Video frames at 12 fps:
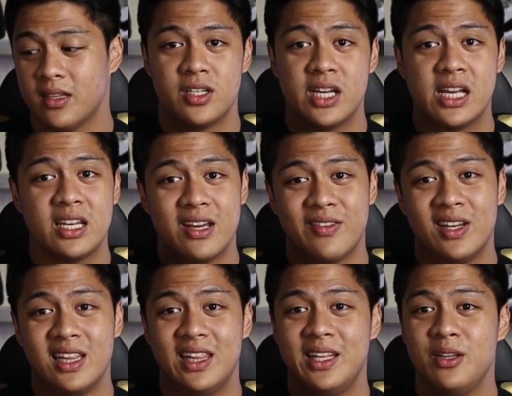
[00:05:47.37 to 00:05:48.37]
so you can
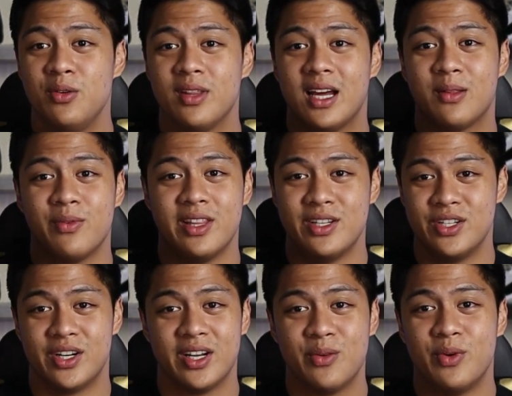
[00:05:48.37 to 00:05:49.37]
definitely do that with the
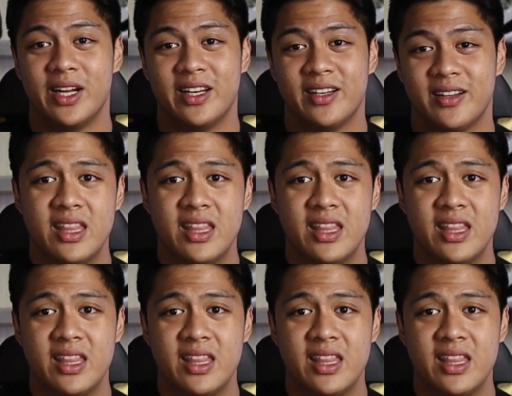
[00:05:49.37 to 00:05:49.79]
Jordan 1.